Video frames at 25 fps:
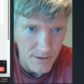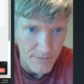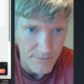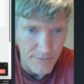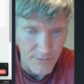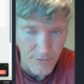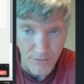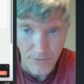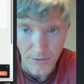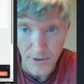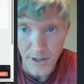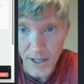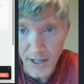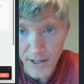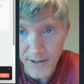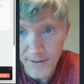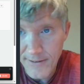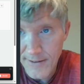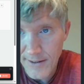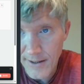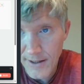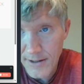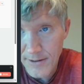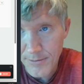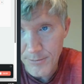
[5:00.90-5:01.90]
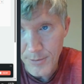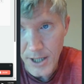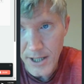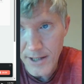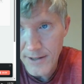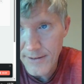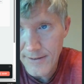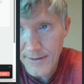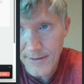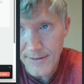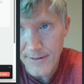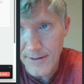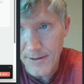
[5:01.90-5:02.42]
3-6
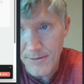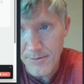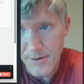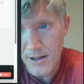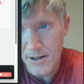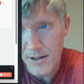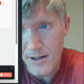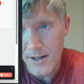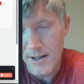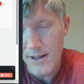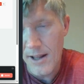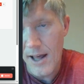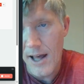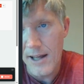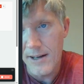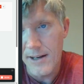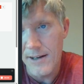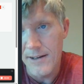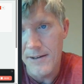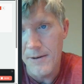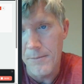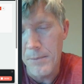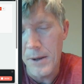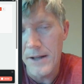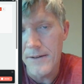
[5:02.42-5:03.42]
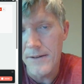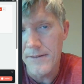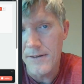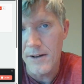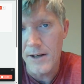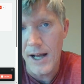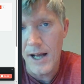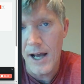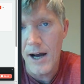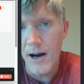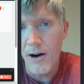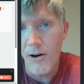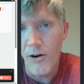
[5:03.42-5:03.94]
months, something like that. It depends on
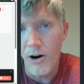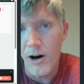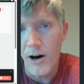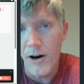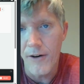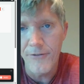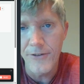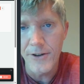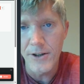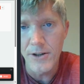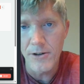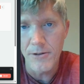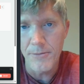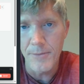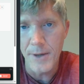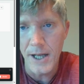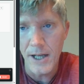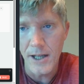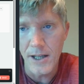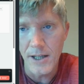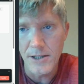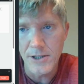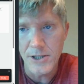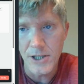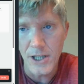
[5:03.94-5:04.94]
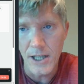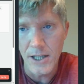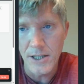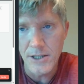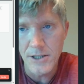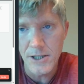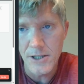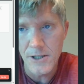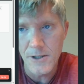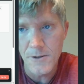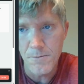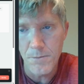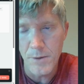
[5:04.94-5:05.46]
how often you're making
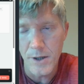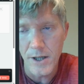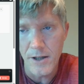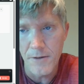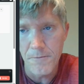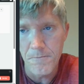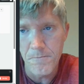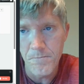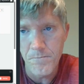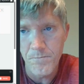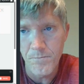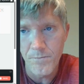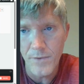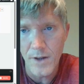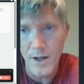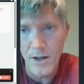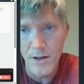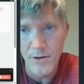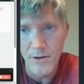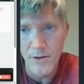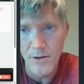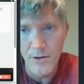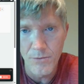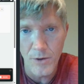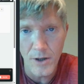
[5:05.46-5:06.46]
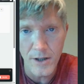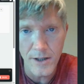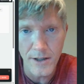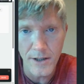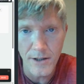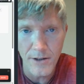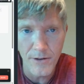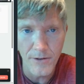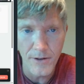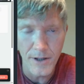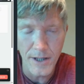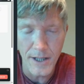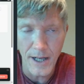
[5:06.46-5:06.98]
changes, but you'd want to
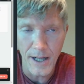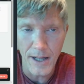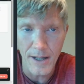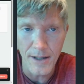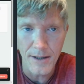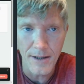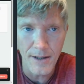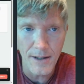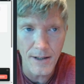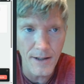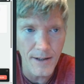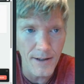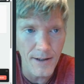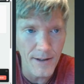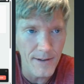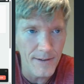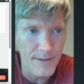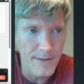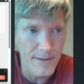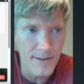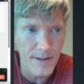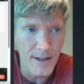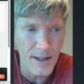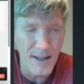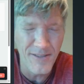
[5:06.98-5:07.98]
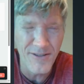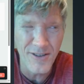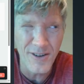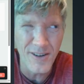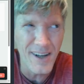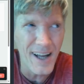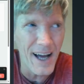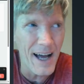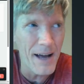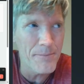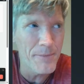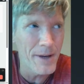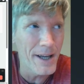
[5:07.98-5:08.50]
do it at least, if you're
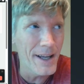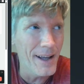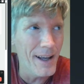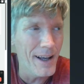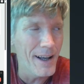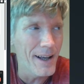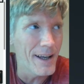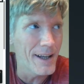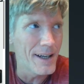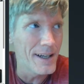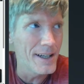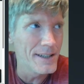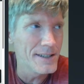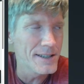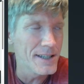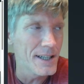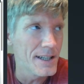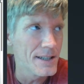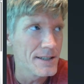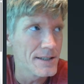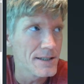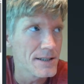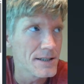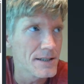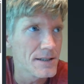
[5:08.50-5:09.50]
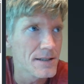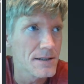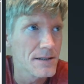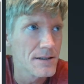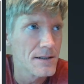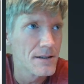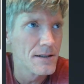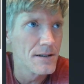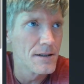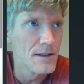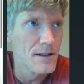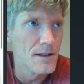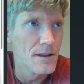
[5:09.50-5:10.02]
not making any changes,
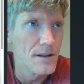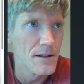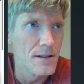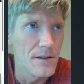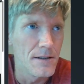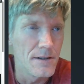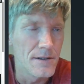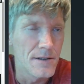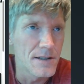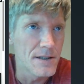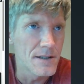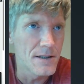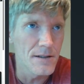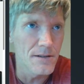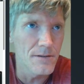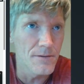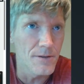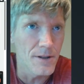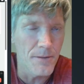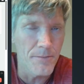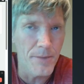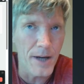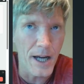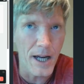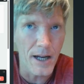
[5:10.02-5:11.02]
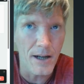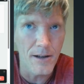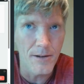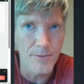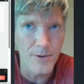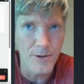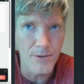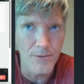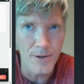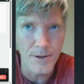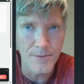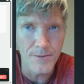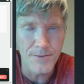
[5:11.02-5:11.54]
you'd still want to back up
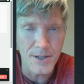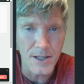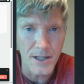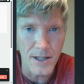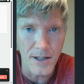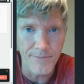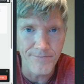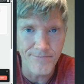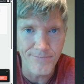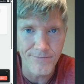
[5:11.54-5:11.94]
your website